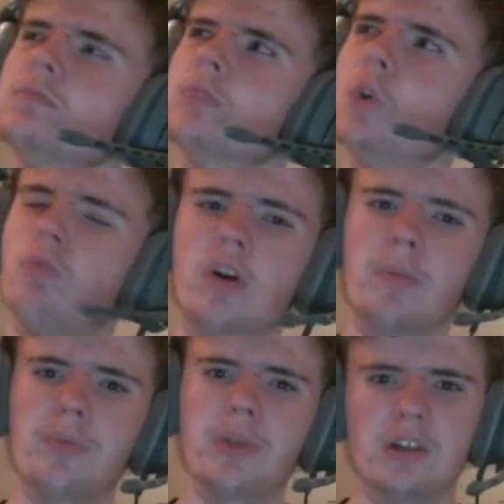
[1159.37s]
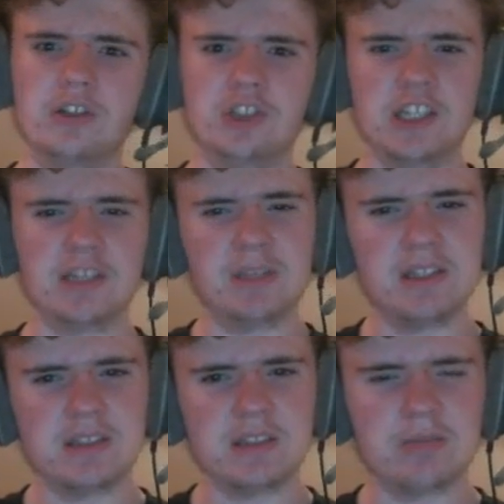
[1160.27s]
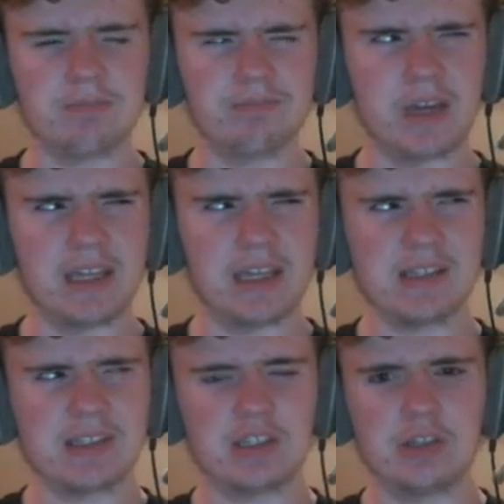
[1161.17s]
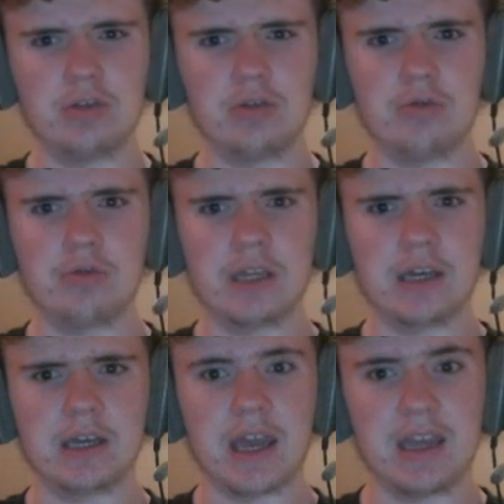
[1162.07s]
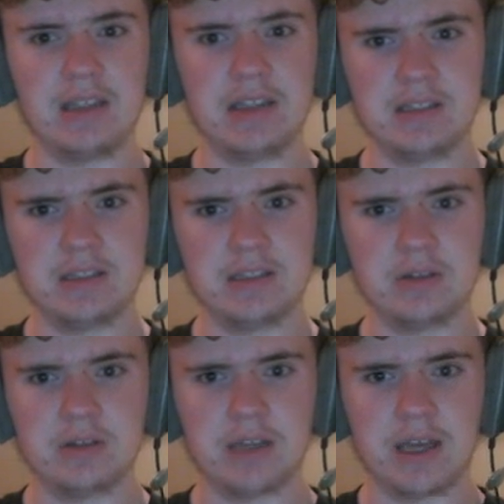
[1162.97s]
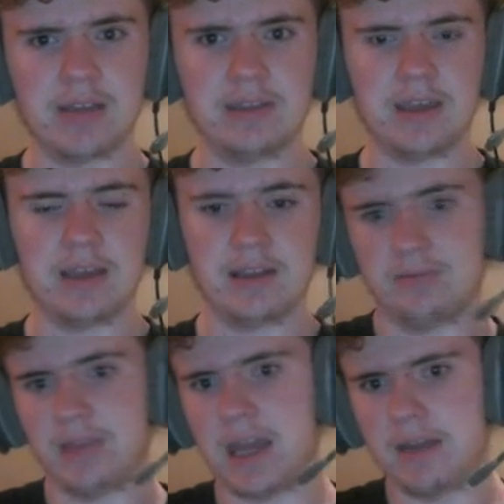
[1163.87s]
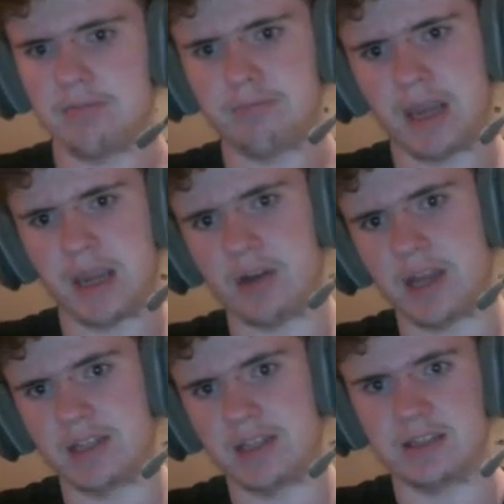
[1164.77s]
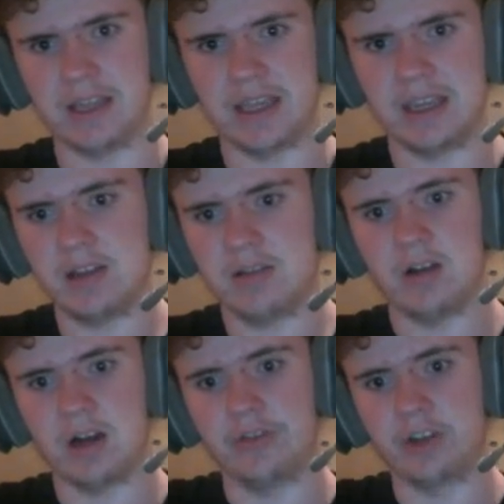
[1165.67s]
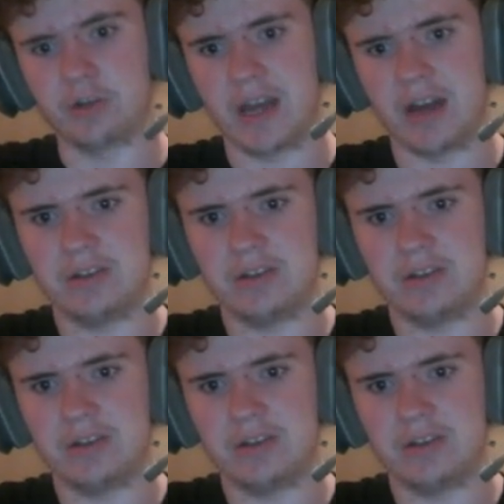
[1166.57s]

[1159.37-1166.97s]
warmth adjustments, I guess, to the eggs that parent has laid on the ground.